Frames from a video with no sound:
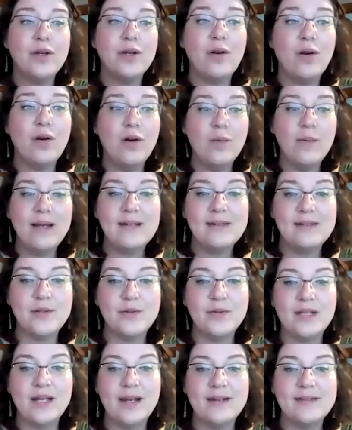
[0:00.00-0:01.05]
can always
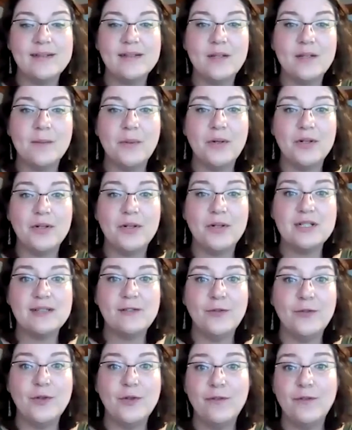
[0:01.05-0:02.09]
utilize it to purchase
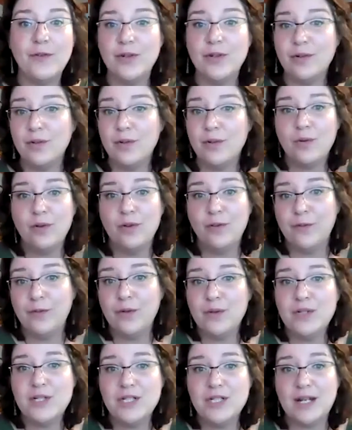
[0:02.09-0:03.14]
food for your local
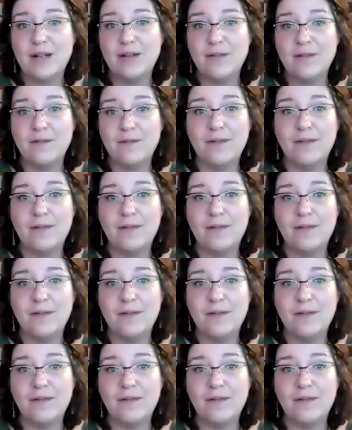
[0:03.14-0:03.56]
food shelf.